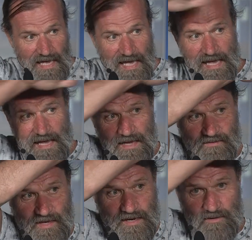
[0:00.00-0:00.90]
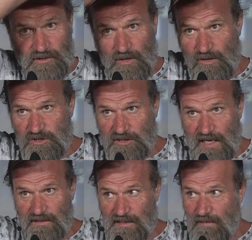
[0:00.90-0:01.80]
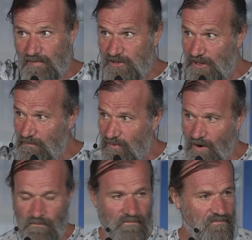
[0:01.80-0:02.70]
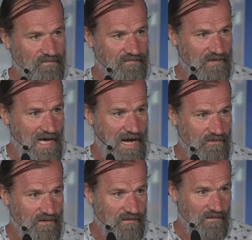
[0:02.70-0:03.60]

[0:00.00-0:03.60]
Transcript: and there it goes. Skin temperature, boom, down.